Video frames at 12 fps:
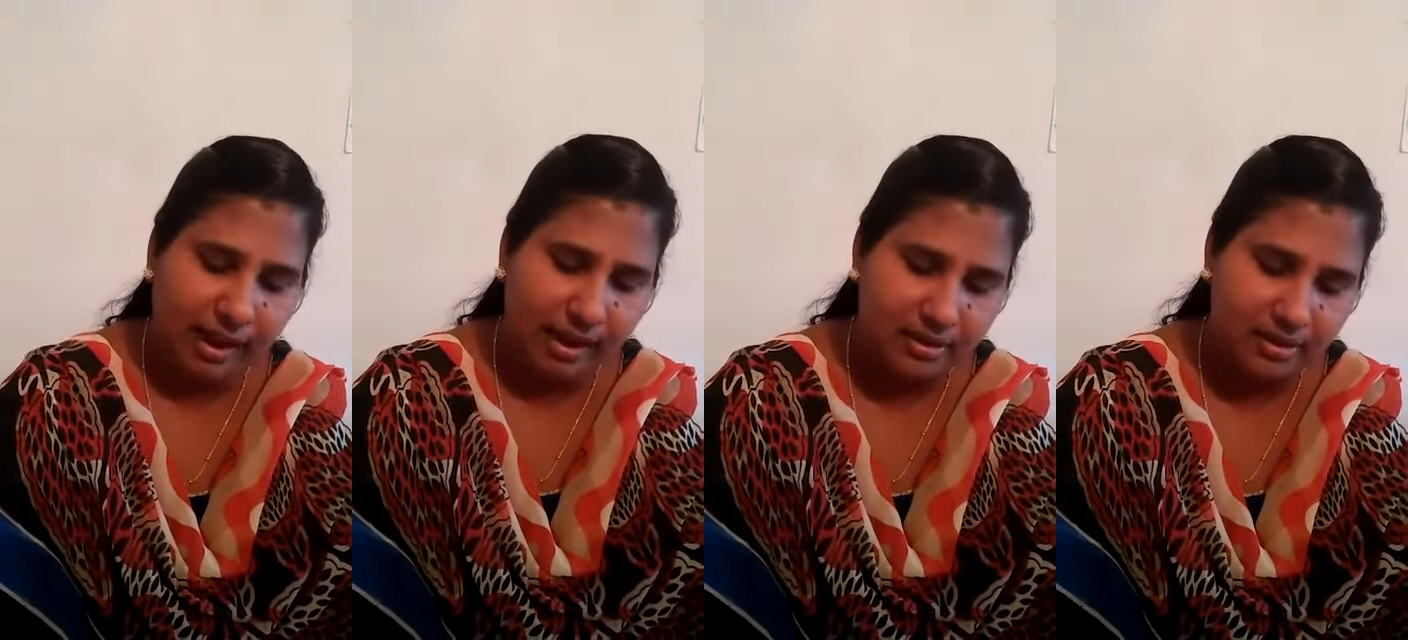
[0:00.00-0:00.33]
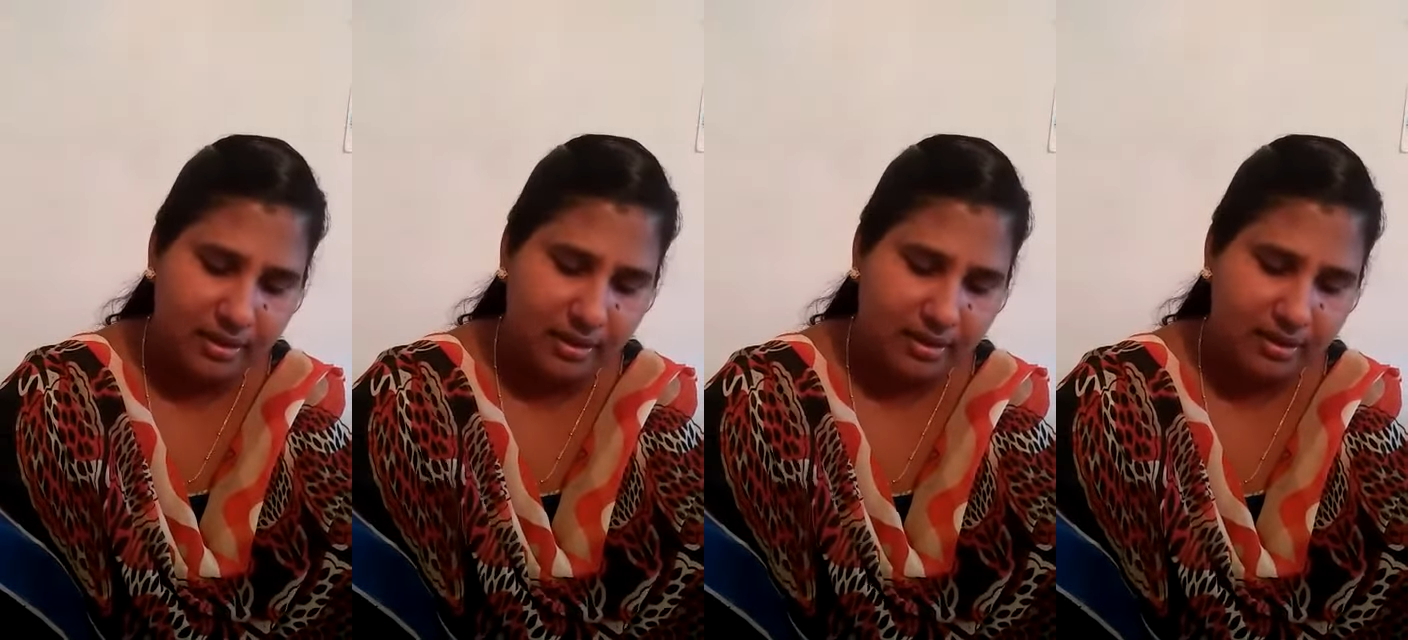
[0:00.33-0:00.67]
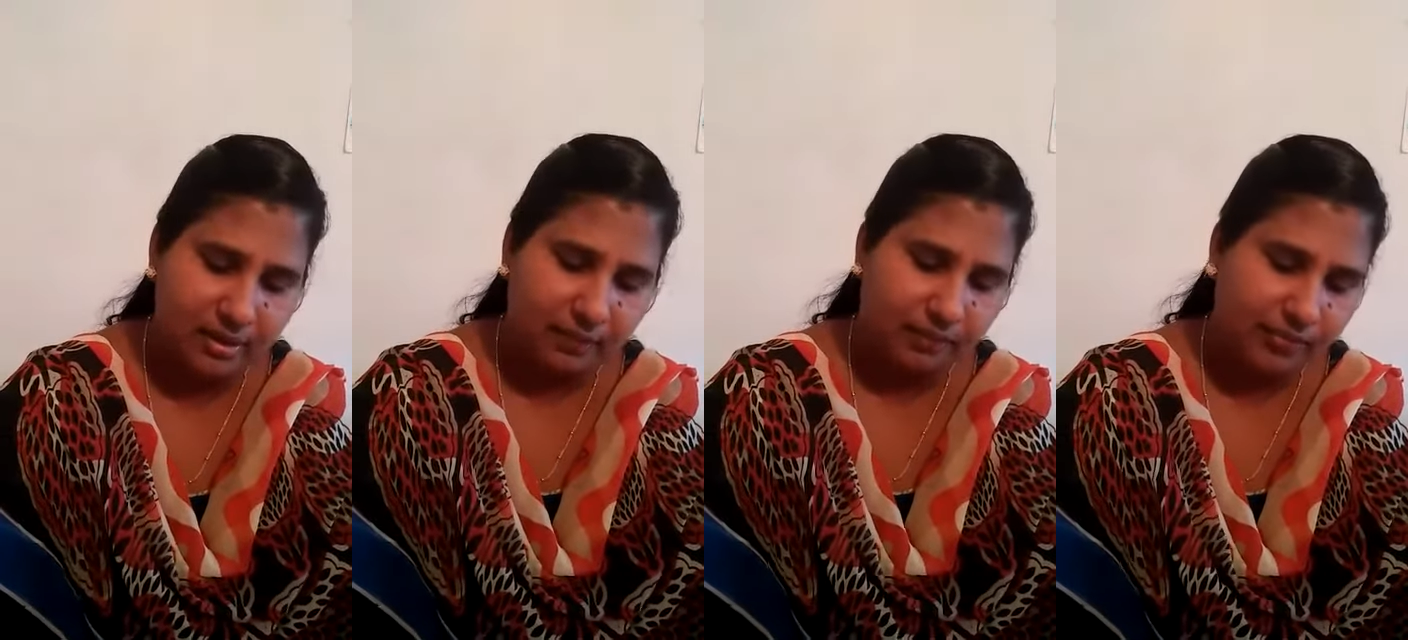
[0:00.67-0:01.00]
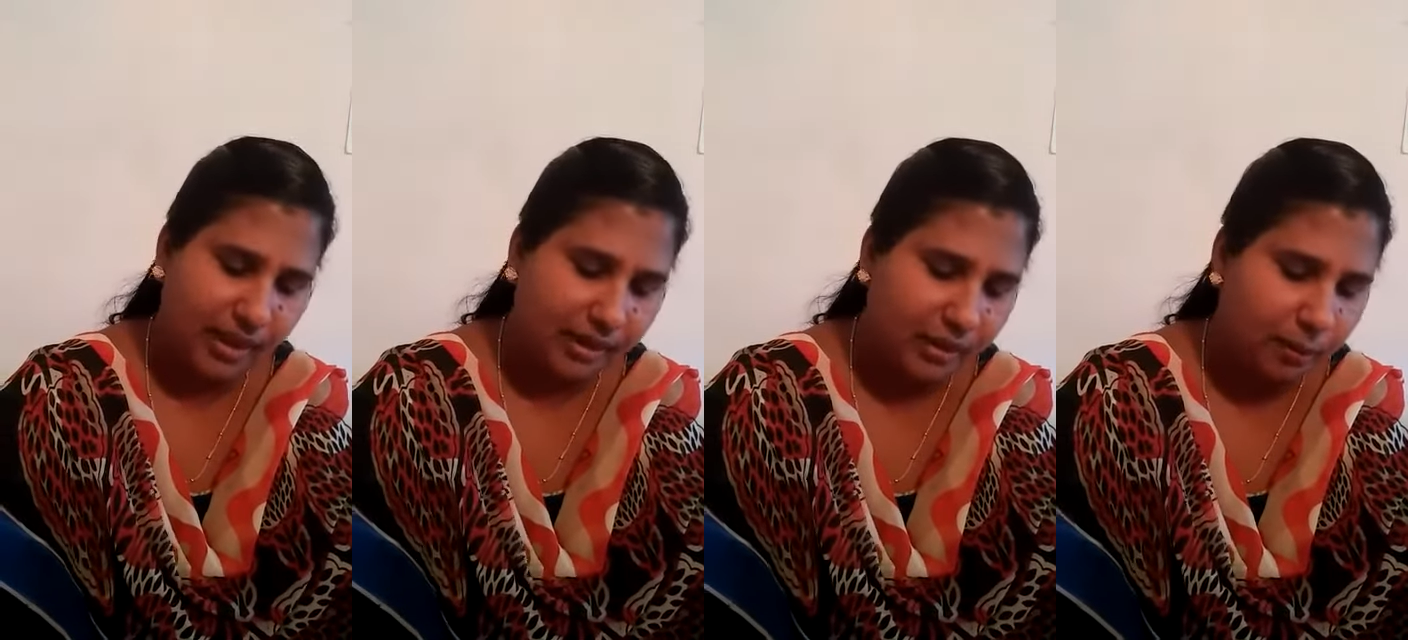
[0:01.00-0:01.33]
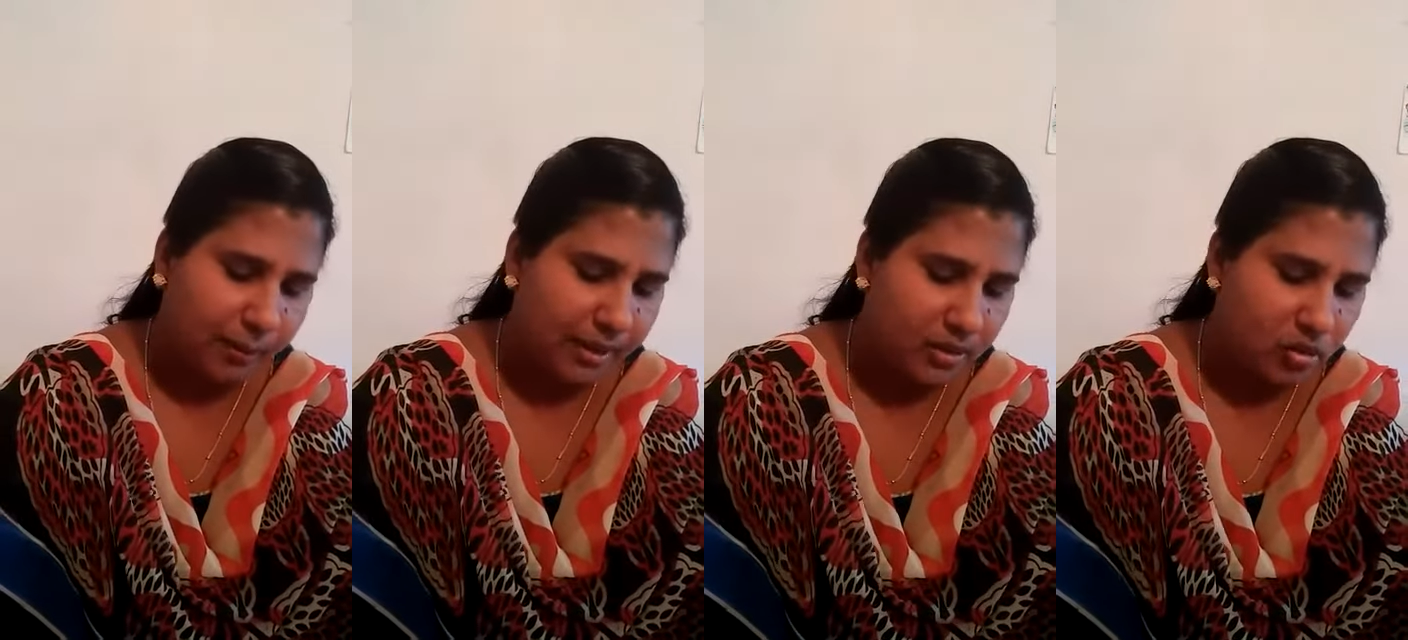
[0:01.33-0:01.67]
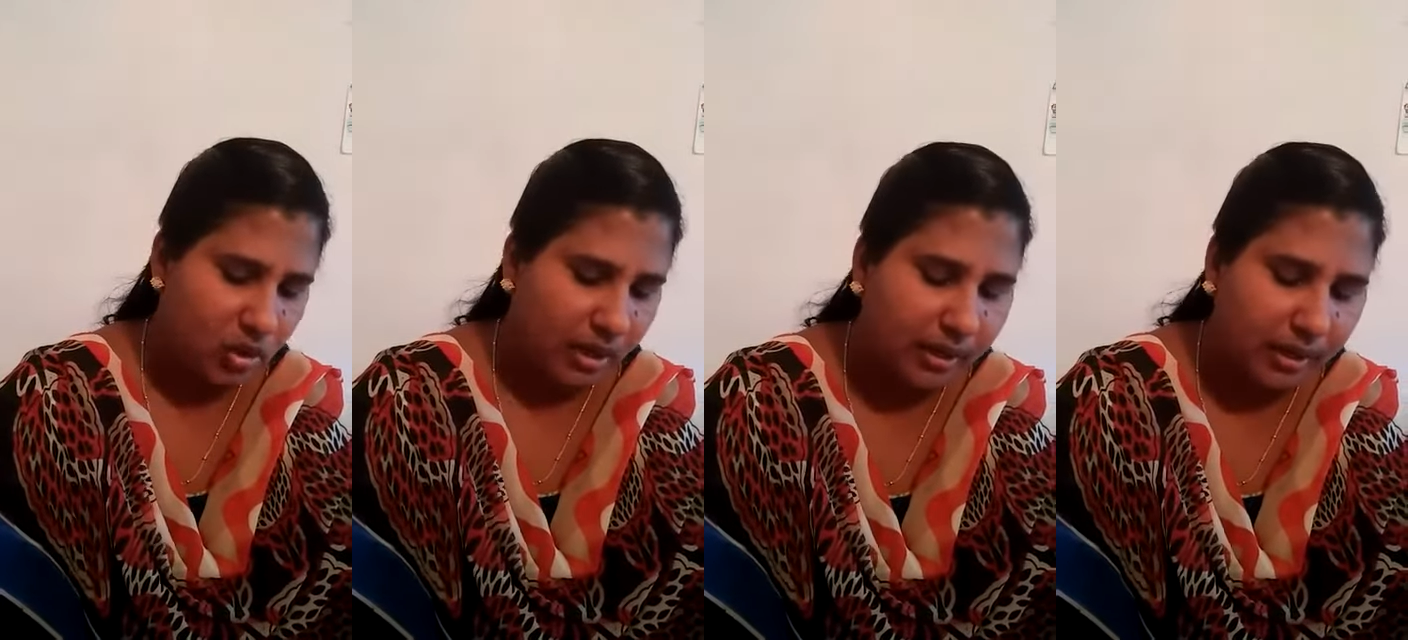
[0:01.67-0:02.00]
answers that the
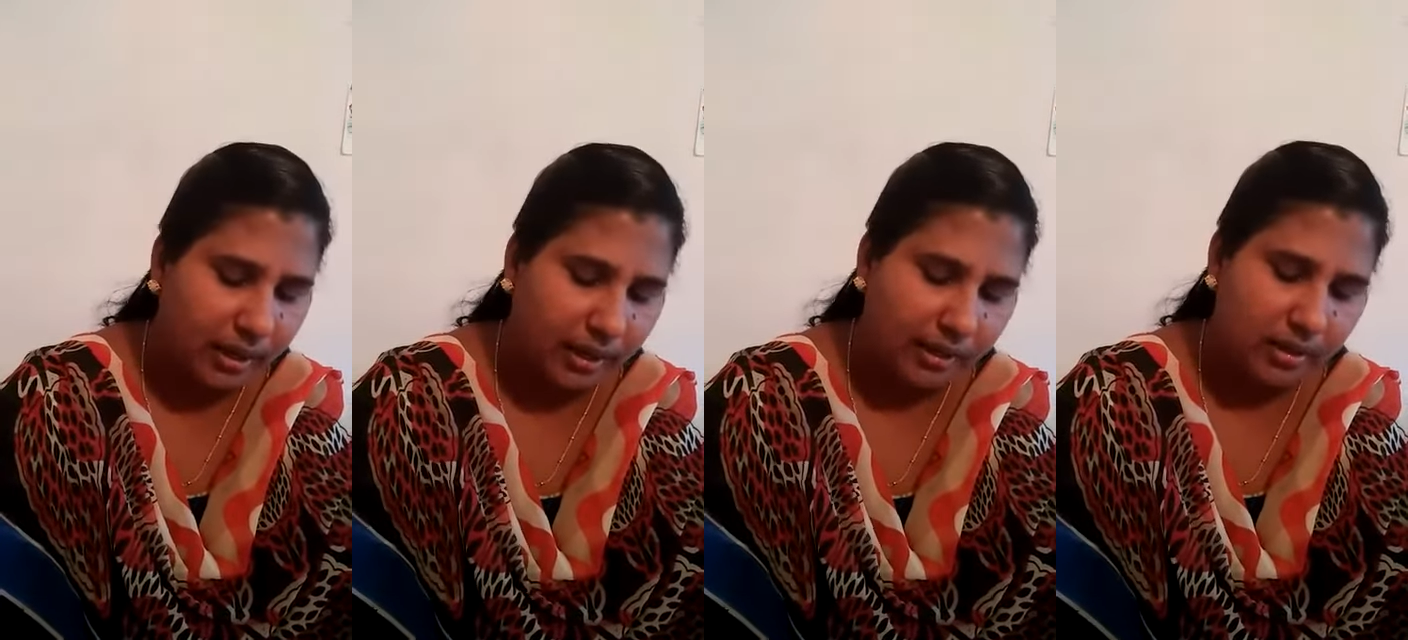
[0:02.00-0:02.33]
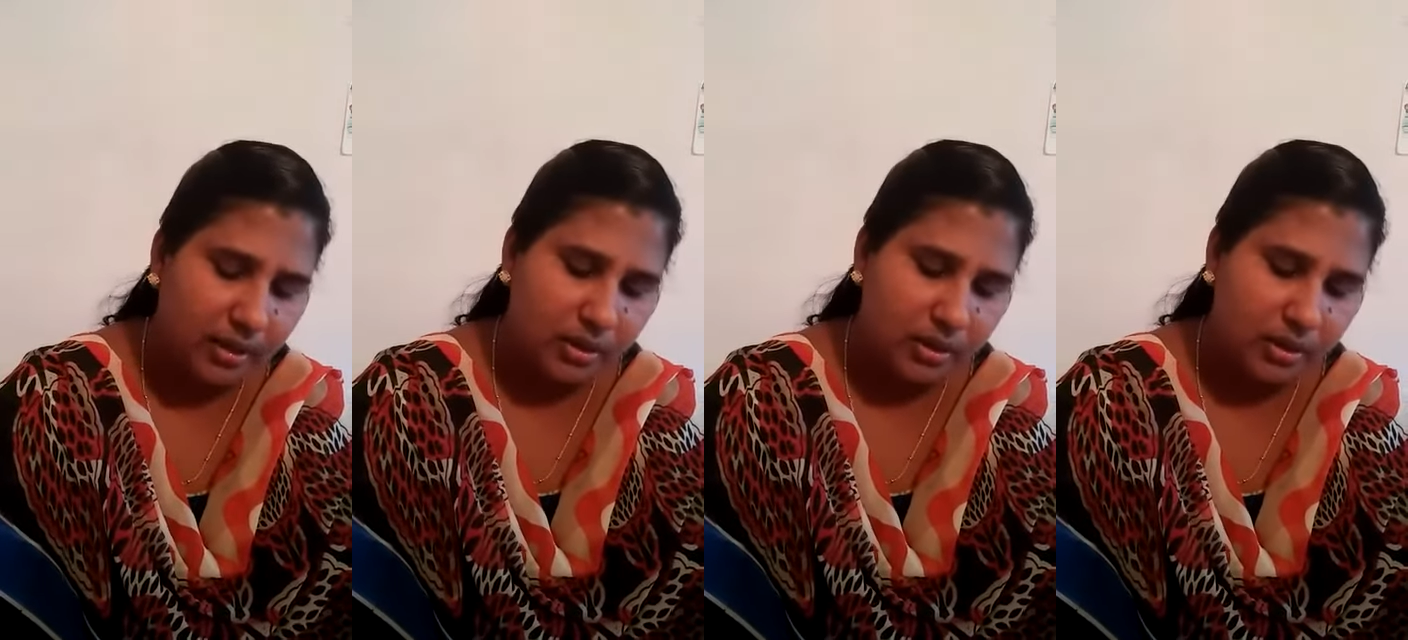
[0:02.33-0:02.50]
priest agreed